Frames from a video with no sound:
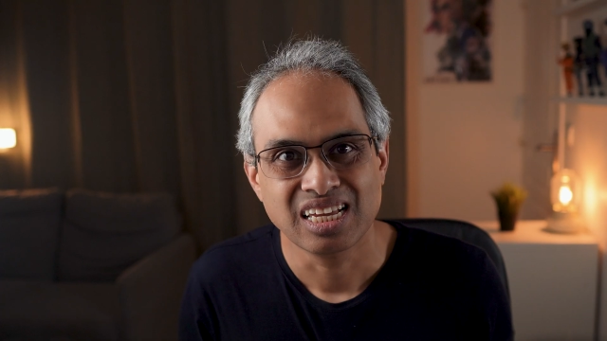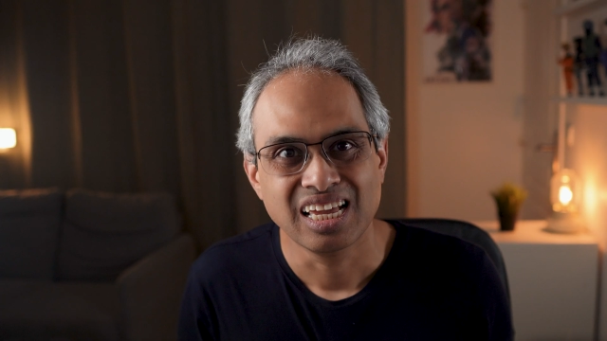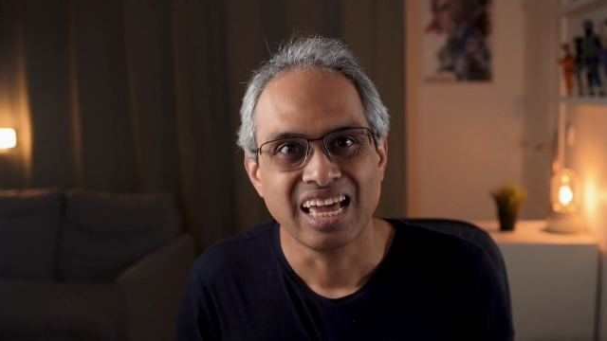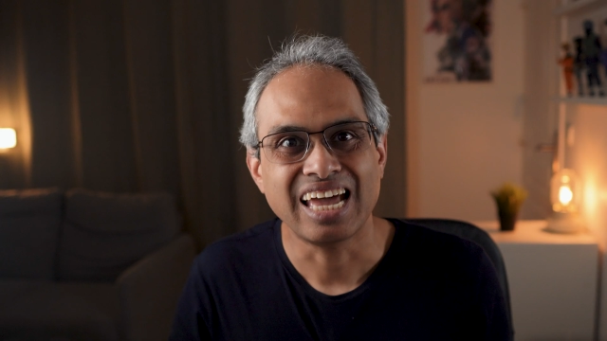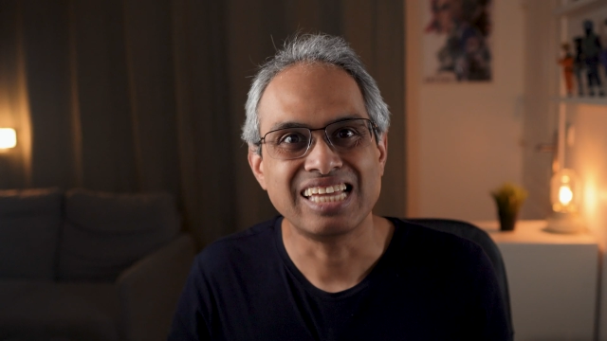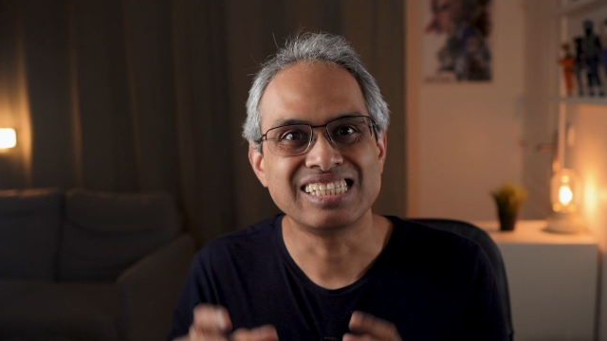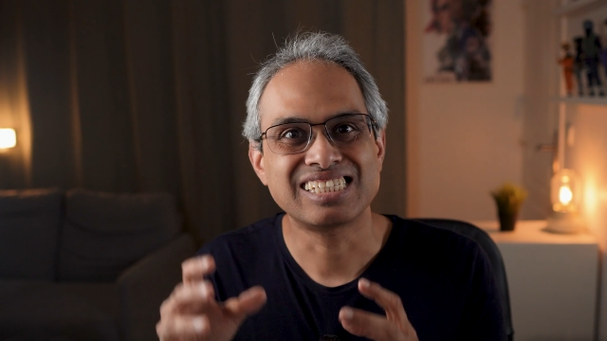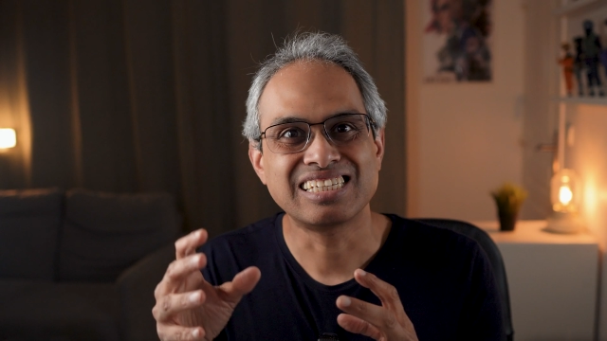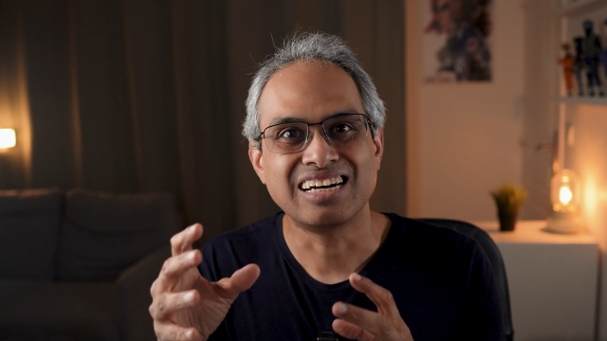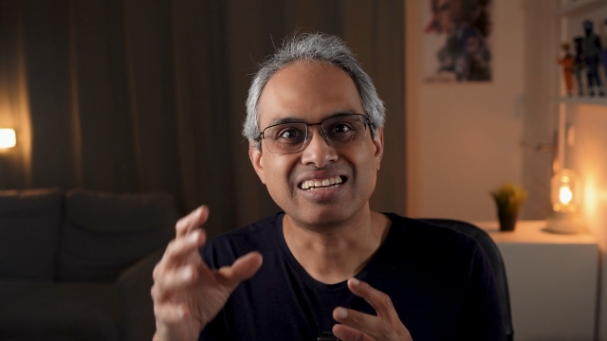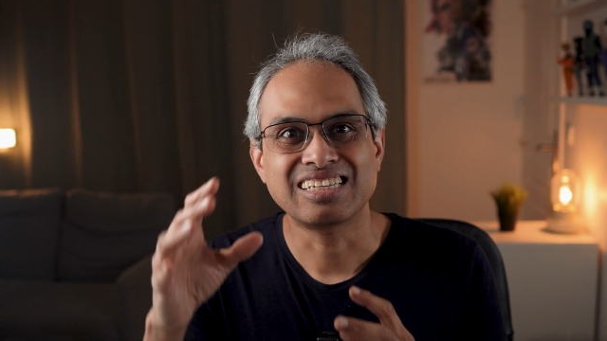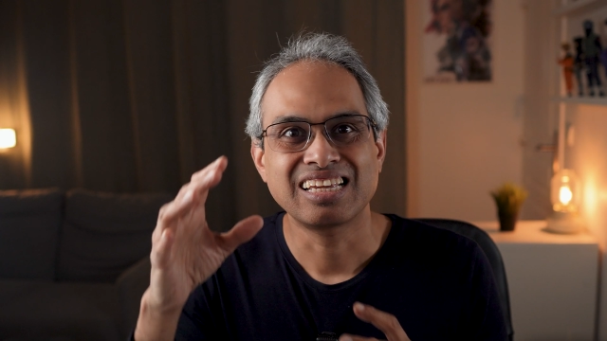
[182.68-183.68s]
and
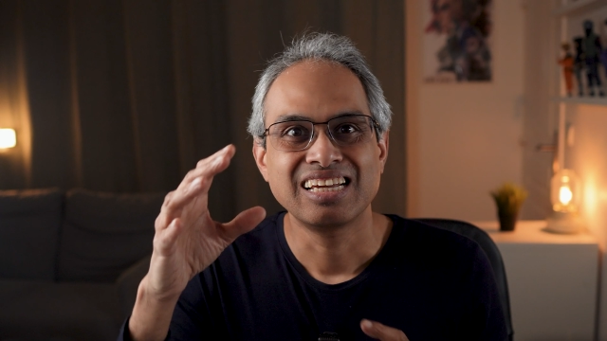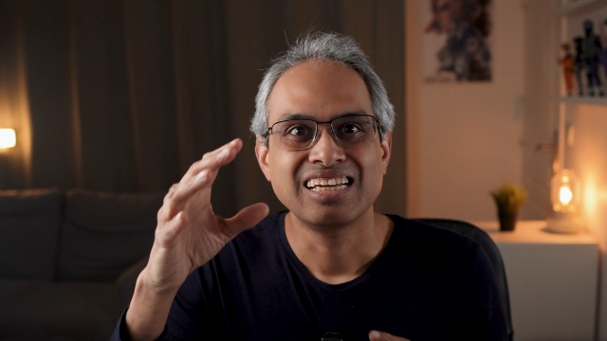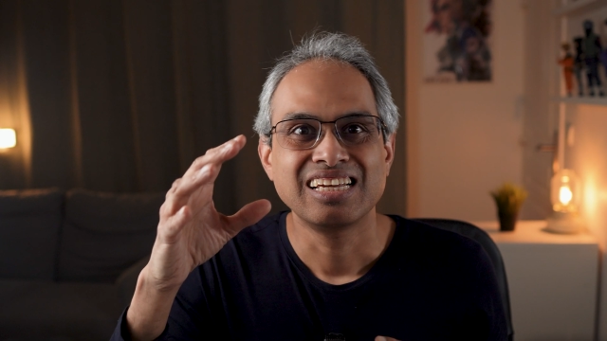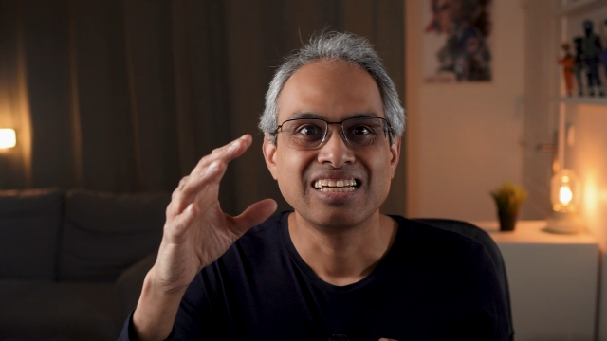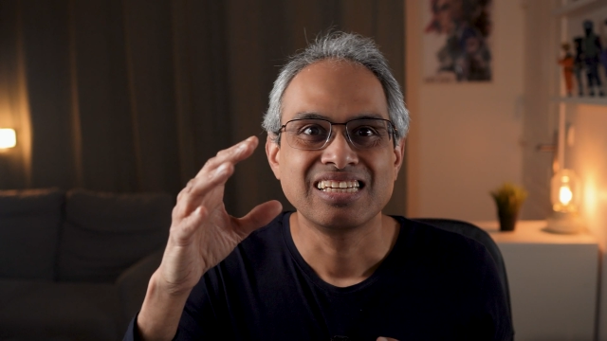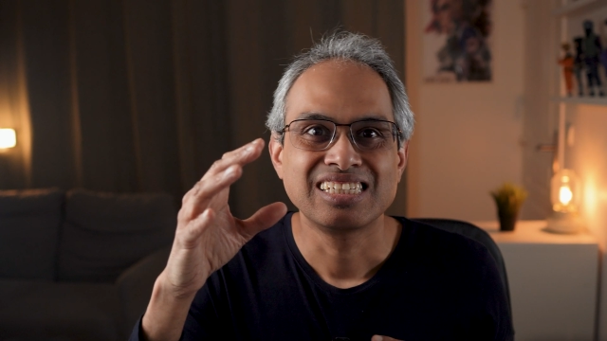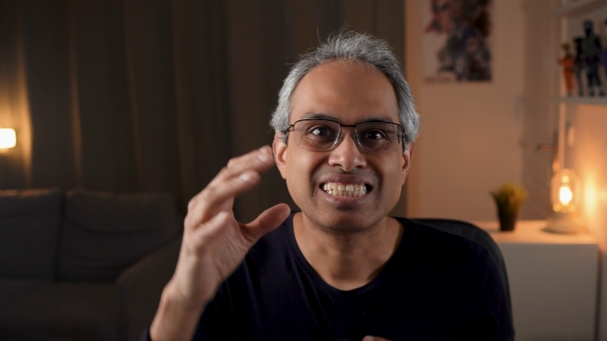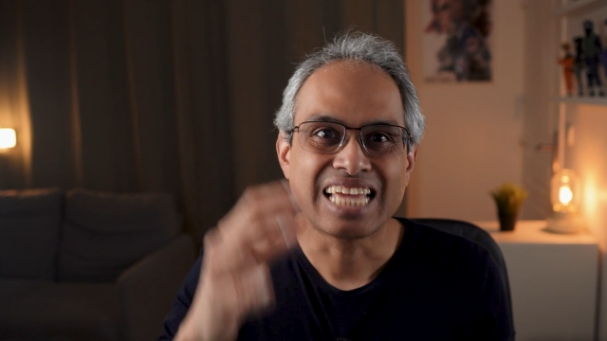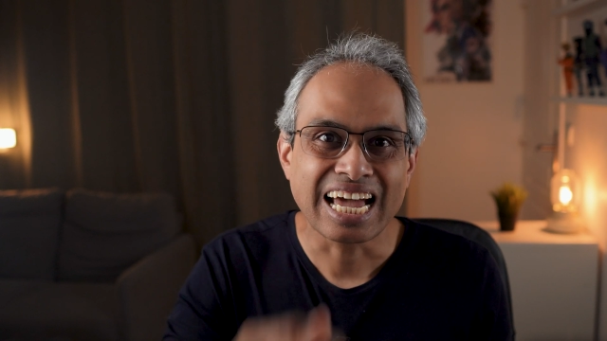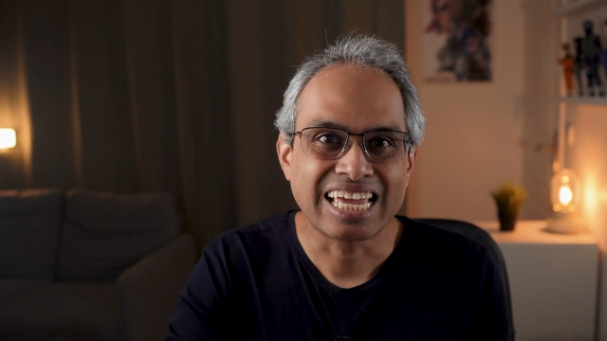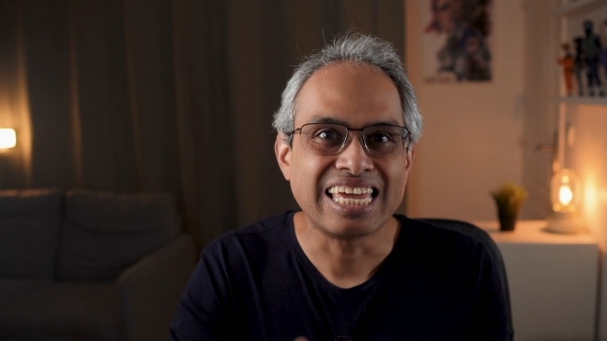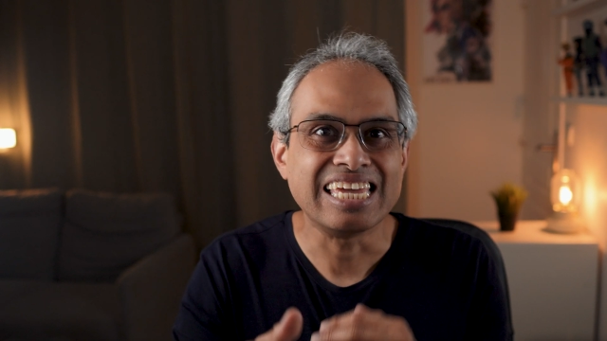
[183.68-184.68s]
start
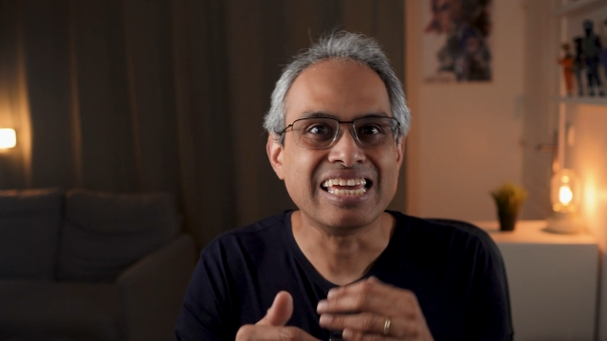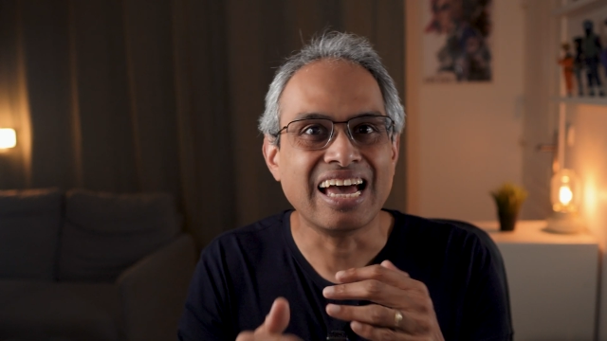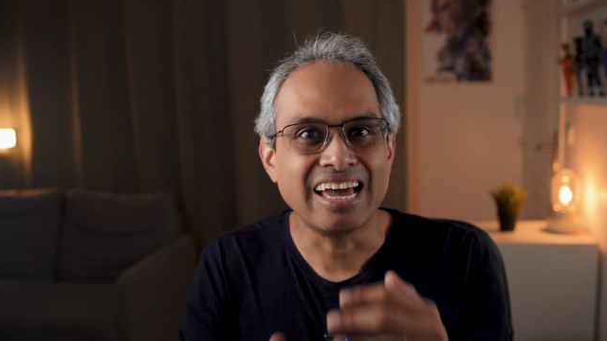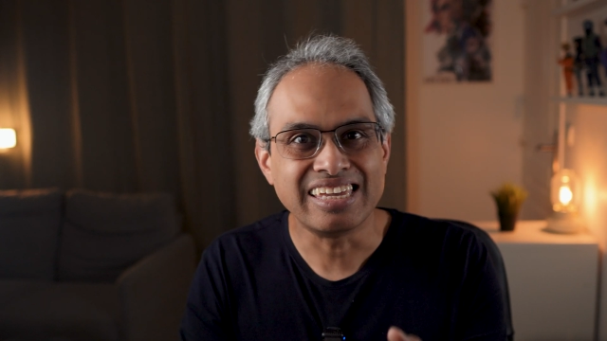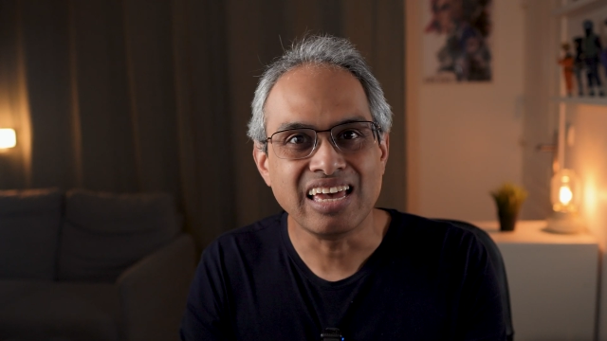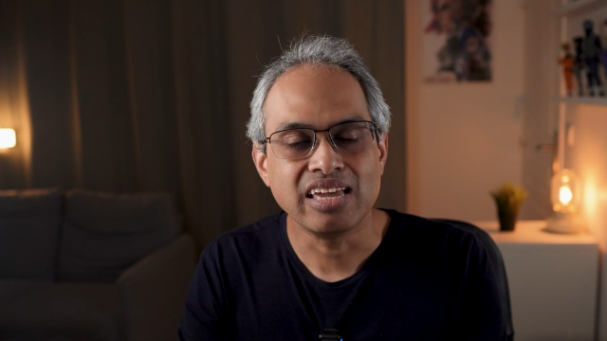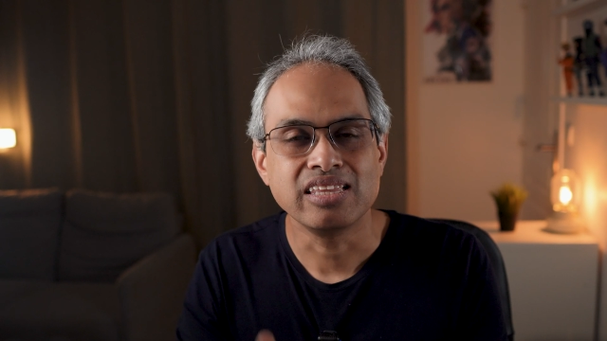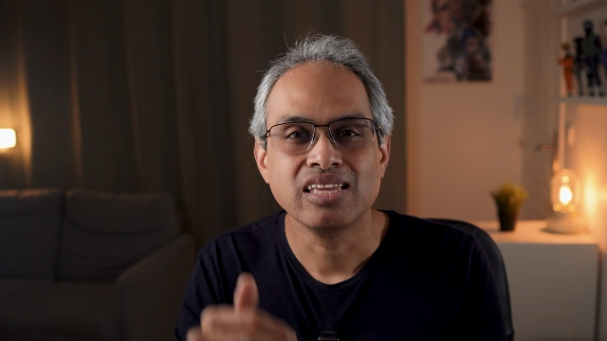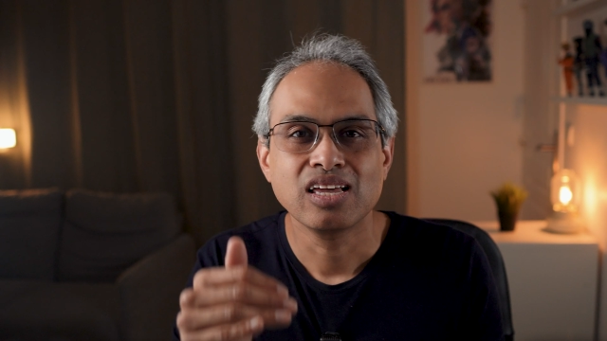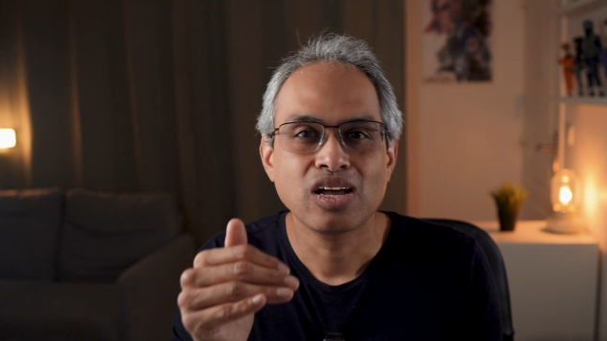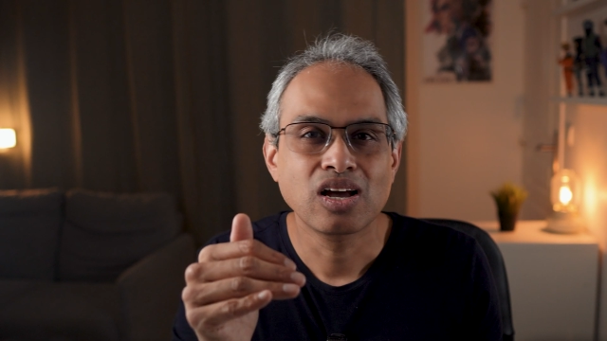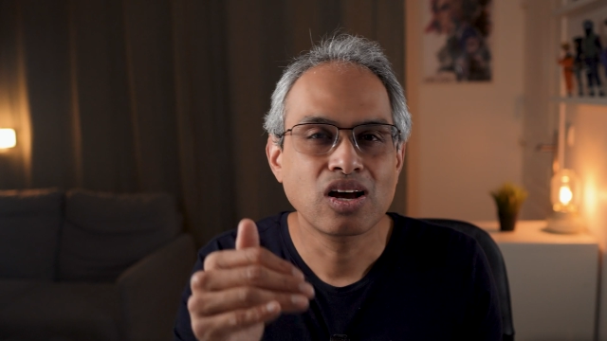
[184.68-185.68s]
stacking again,
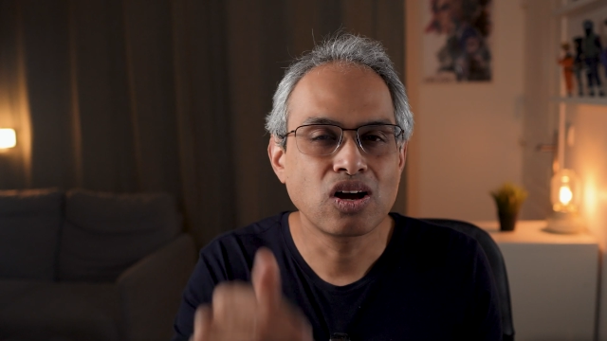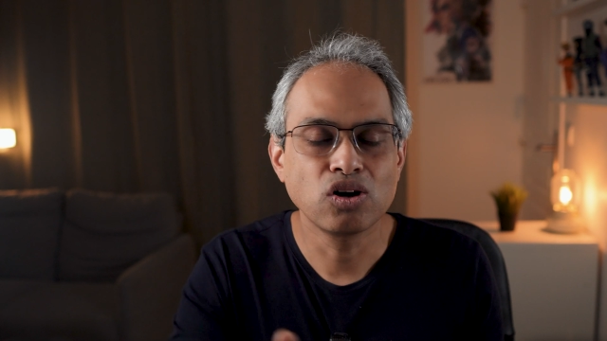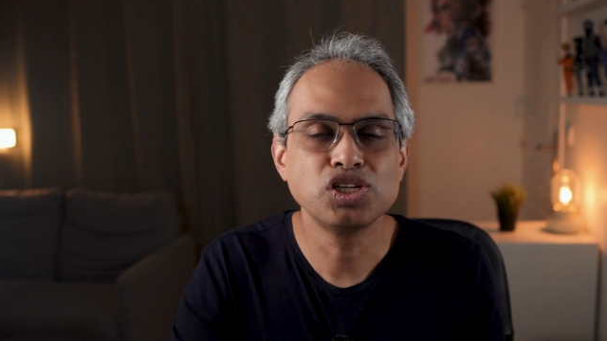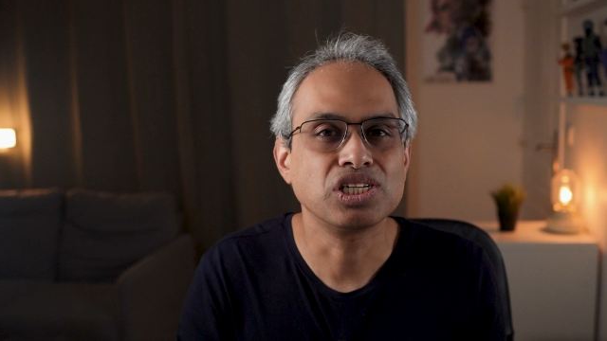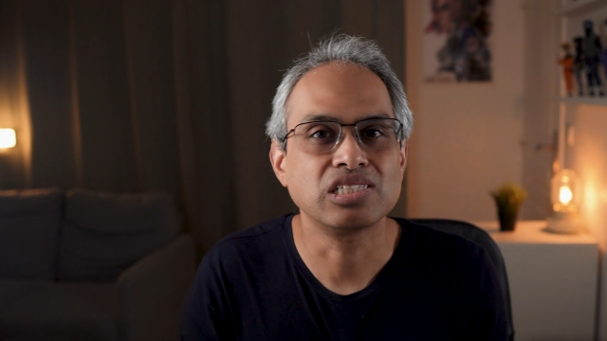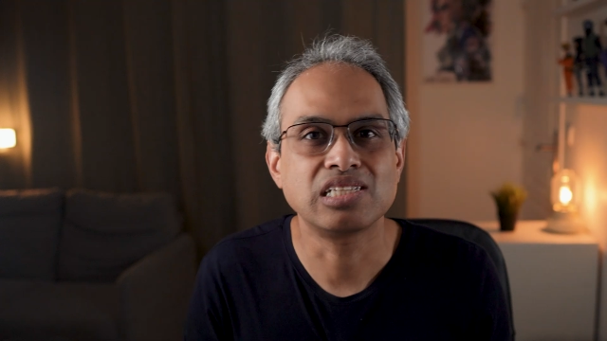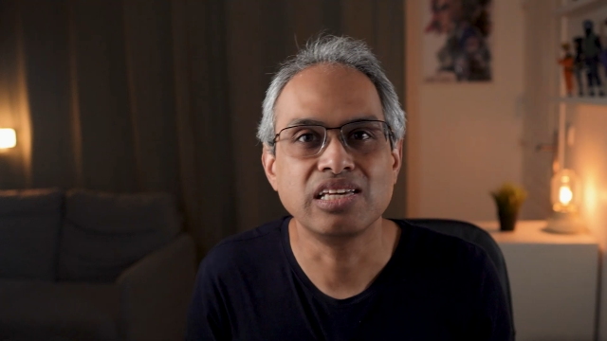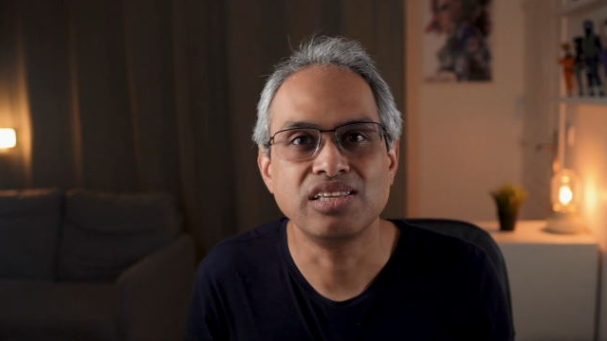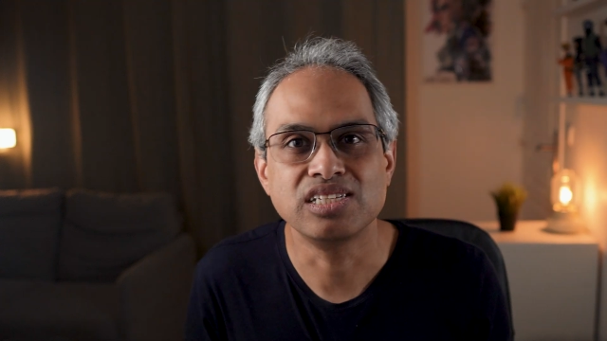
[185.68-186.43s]
cautiously this